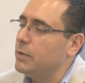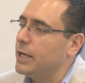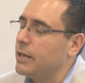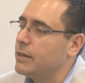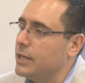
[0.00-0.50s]

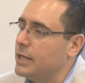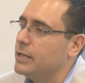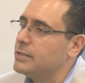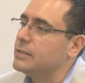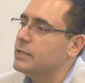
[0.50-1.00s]
and I think
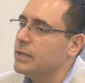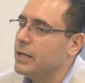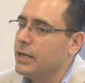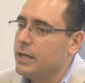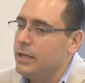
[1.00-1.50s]

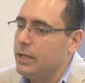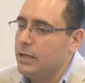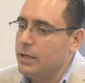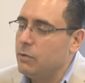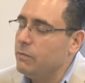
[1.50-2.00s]

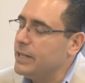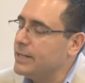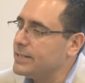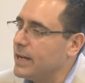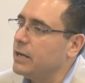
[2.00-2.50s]
it would be
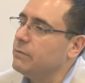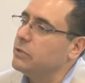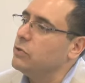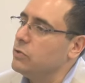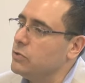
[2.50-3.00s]
desirable
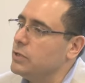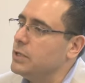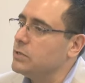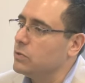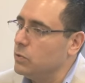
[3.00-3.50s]
to use
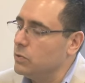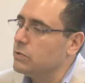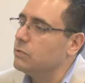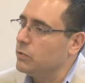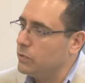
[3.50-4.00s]
these
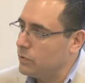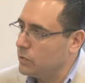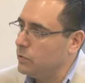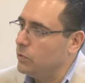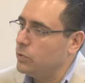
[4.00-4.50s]
tools
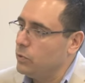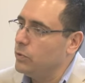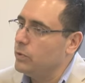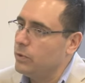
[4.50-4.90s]
to